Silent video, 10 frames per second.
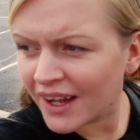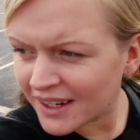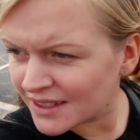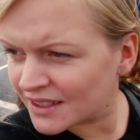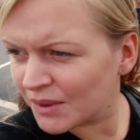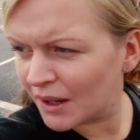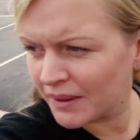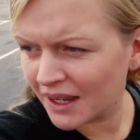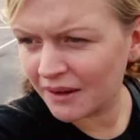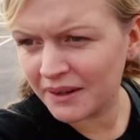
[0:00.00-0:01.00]
that's where
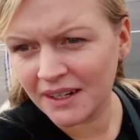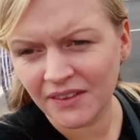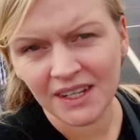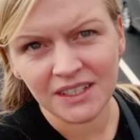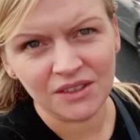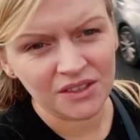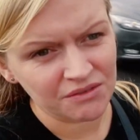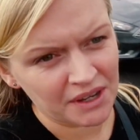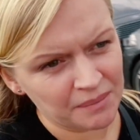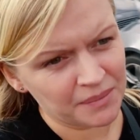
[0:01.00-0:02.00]
we're going. There is
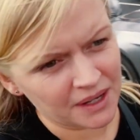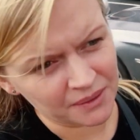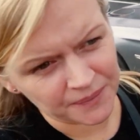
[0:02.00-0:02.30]
another rainbow.